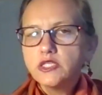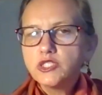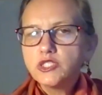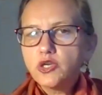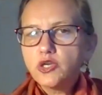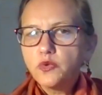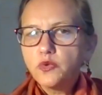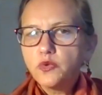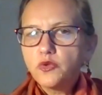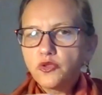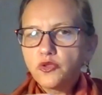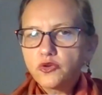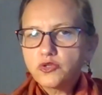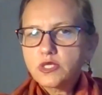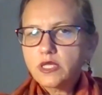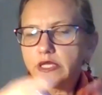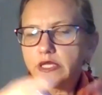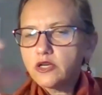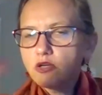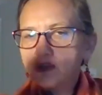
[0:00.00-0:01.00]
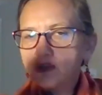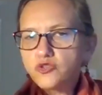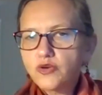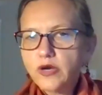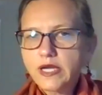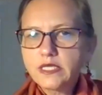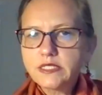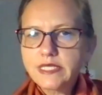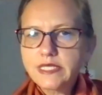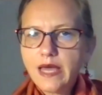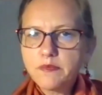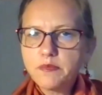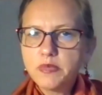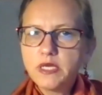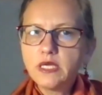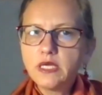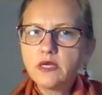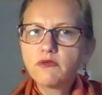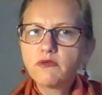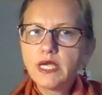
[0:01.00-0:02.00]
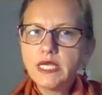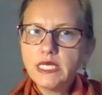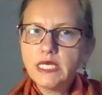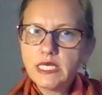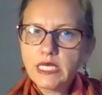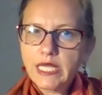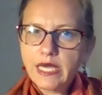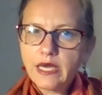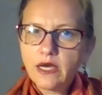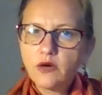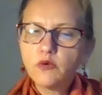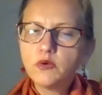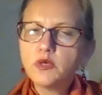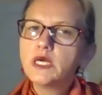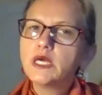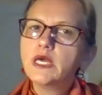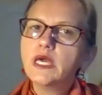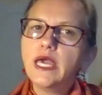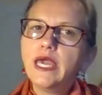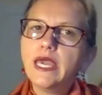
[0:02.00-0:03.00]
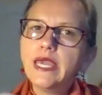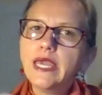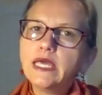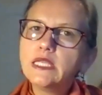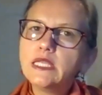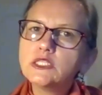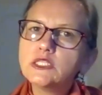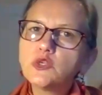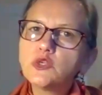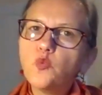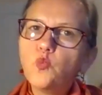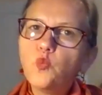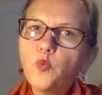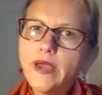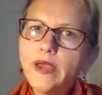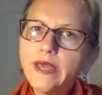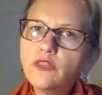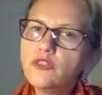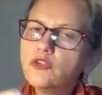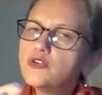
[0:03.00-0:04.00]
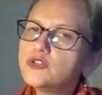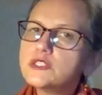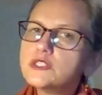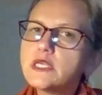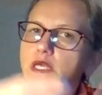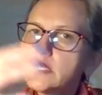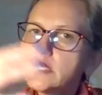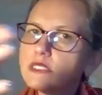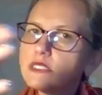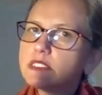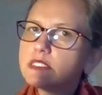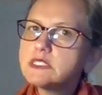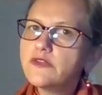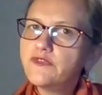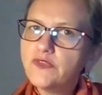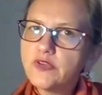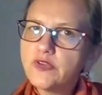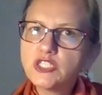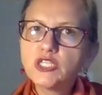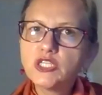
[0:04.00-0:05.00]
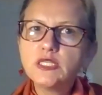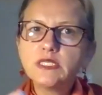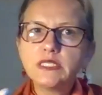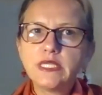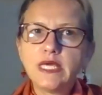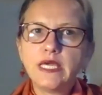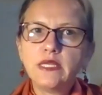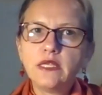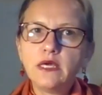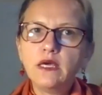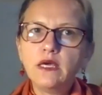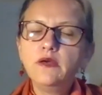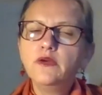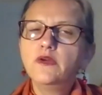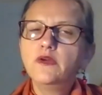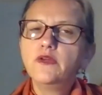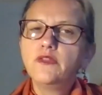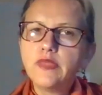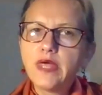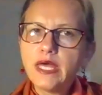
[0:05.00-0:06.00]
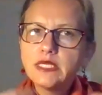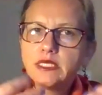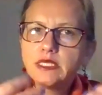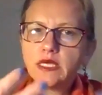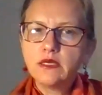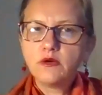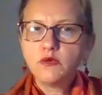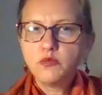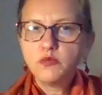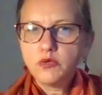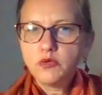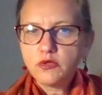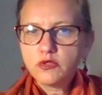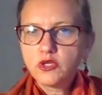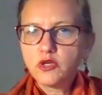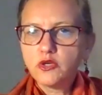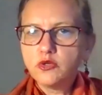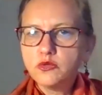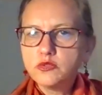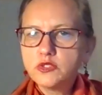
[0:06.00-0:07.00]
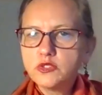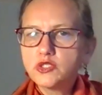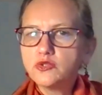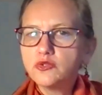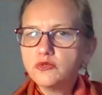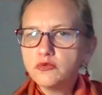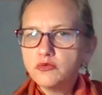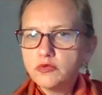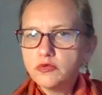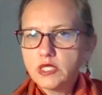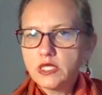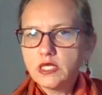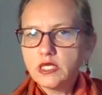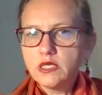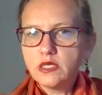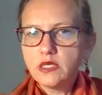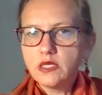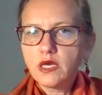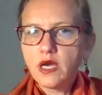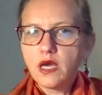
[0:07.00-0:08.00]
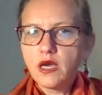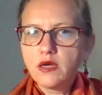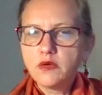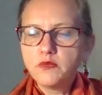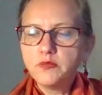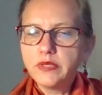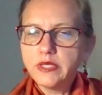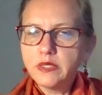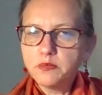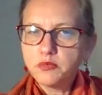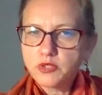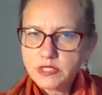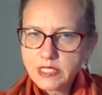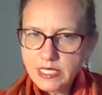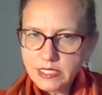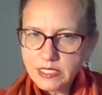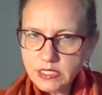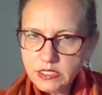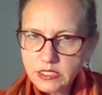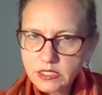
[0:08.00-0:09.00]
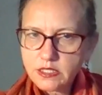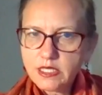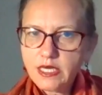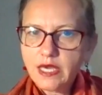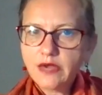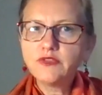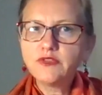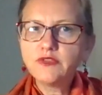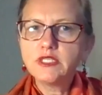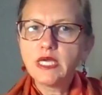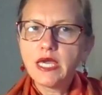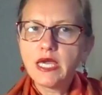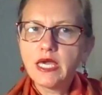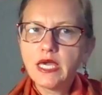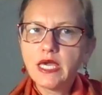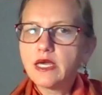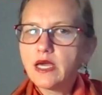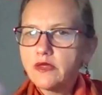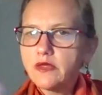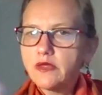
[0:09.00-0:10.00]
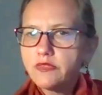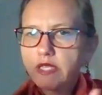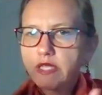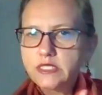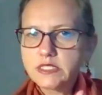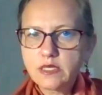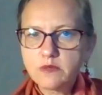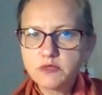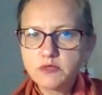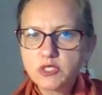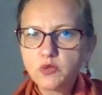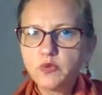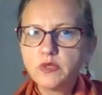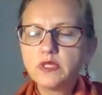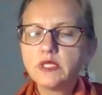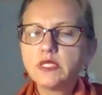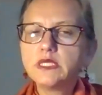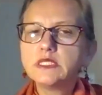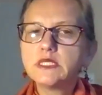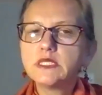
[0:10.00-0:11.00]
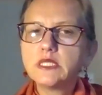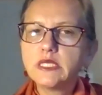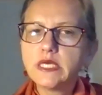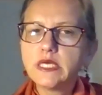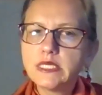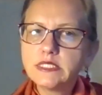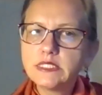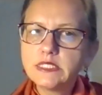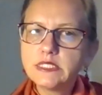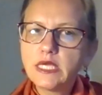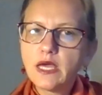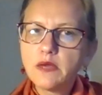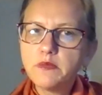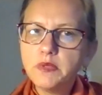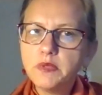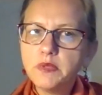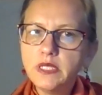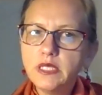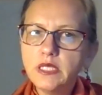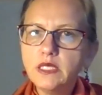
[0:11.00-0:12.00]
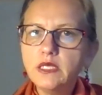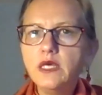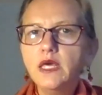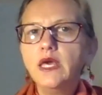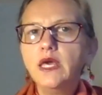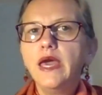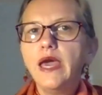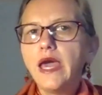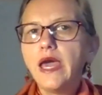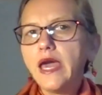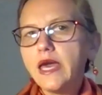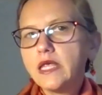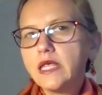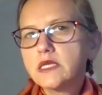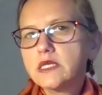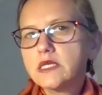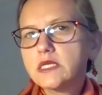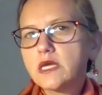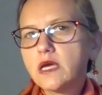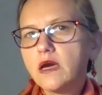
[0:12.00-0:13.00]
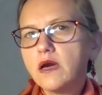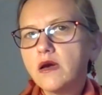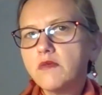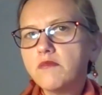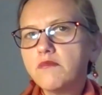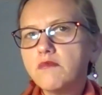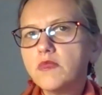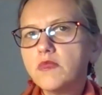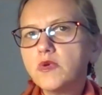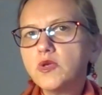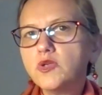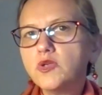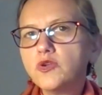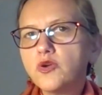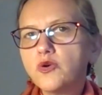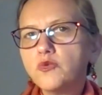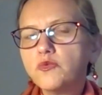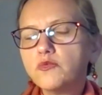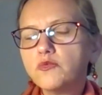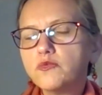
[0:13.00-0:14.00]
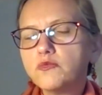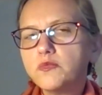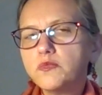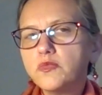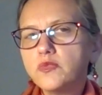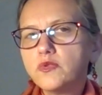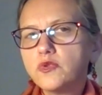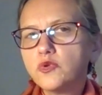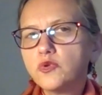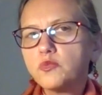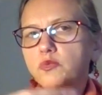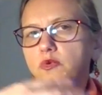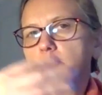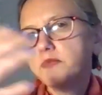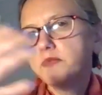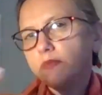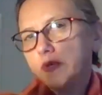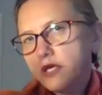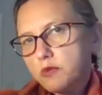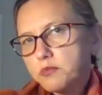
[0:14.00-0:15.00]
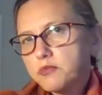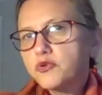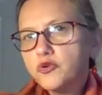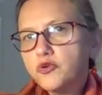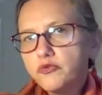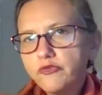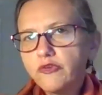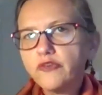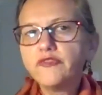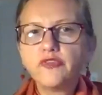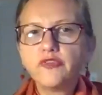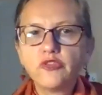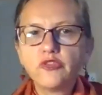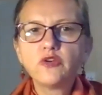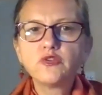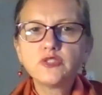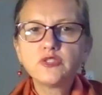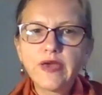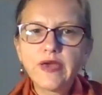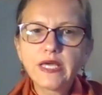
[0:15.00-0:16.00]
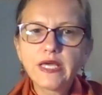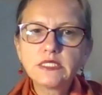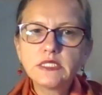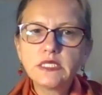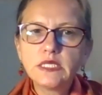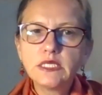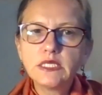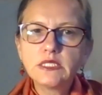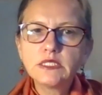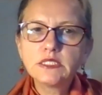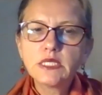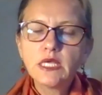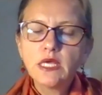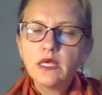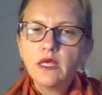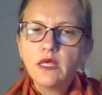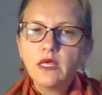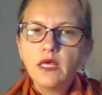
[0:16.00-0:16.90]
So there's clinical trials happening right now. And when there's sufficient data, that data will go to the, be presented to the FDA and then subsequently to the ACIP. And, there will be approval for those vaccines.